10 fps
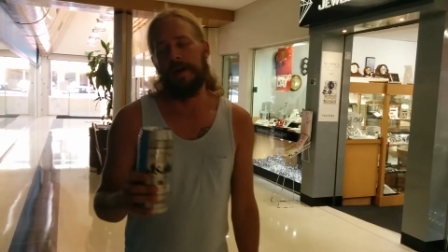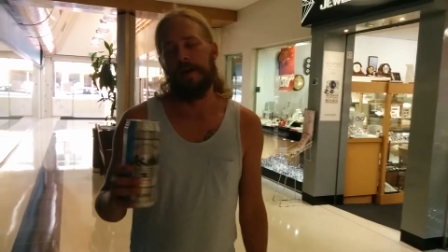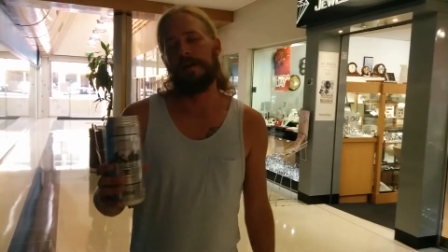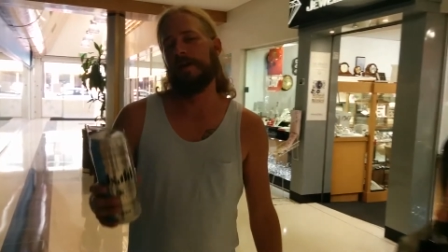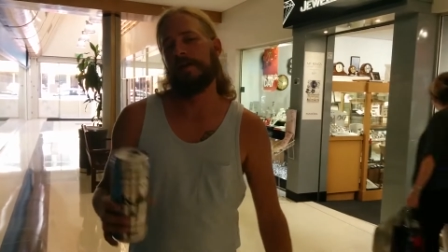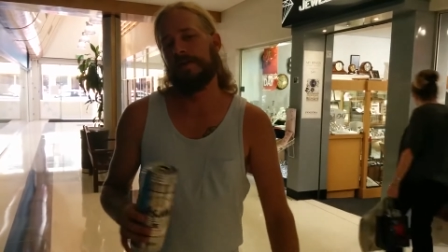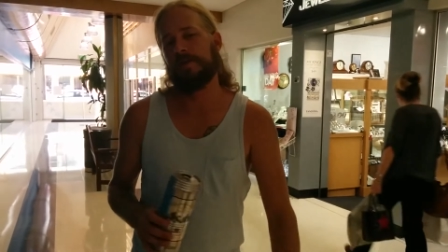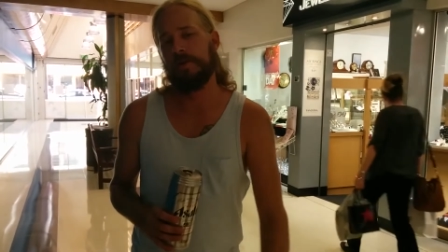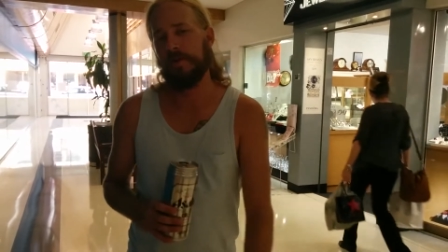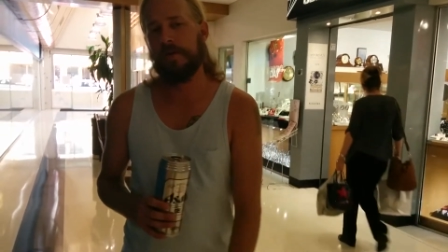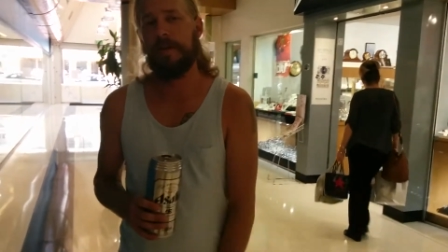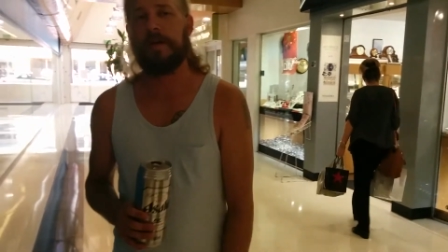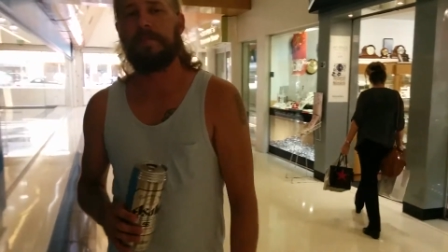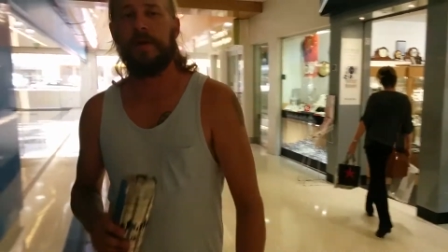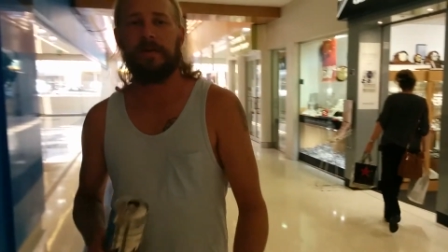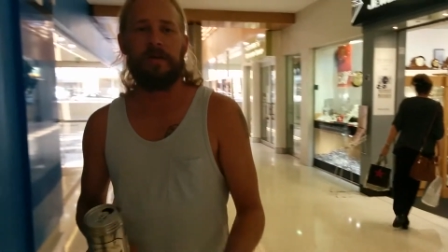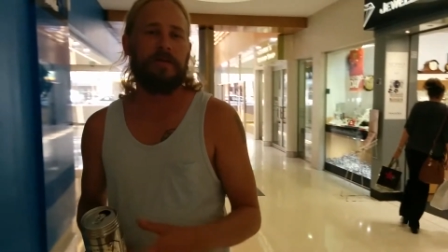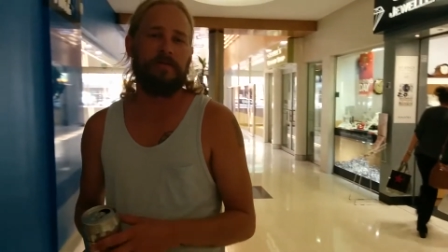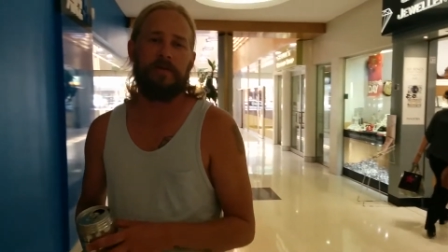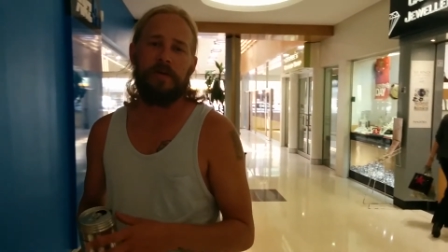Now another door that I've been
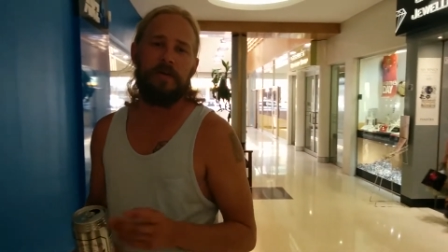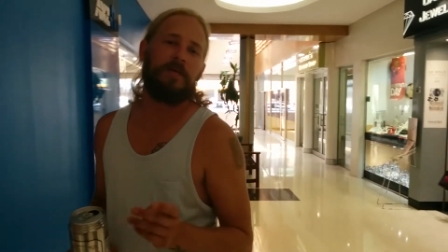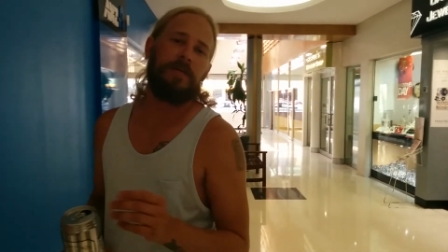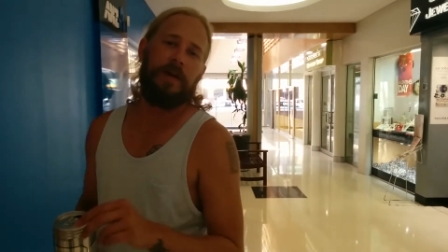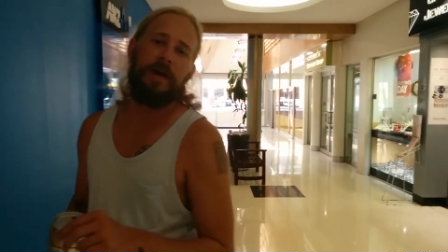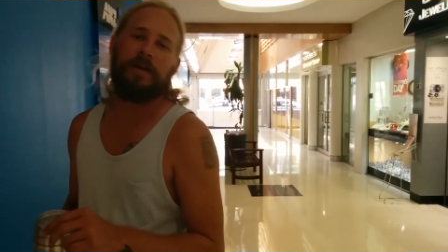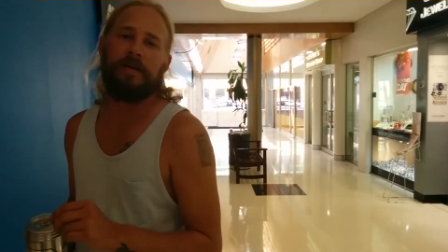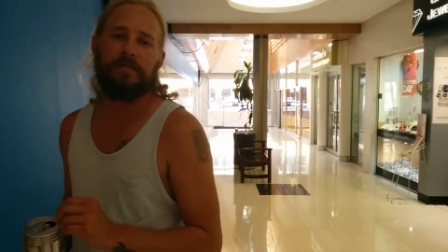looking for, and uh,